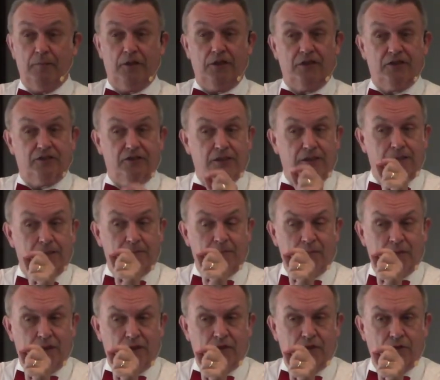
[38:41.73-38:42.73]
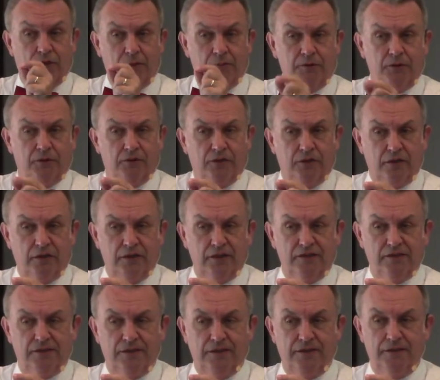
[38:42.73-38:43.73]
But you see,
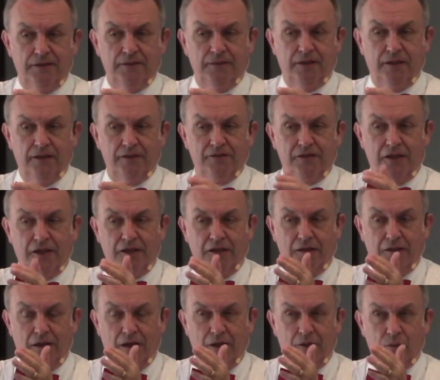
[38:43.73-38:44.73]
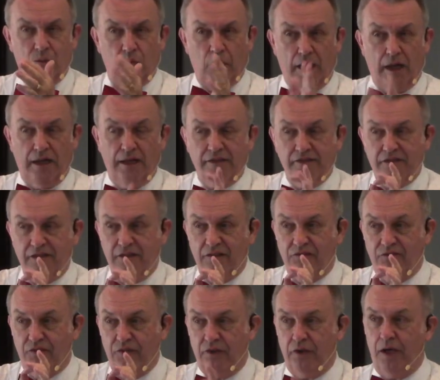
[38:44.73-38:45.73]
cryptocurrency is a
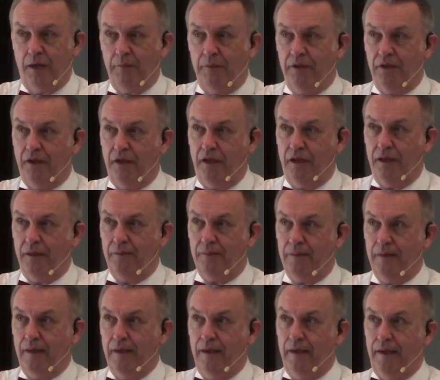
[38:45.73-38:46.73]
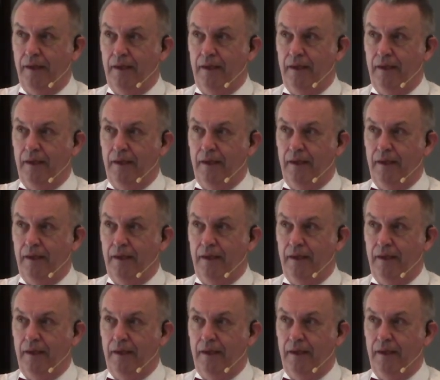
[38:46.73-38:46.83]
rising phenomenon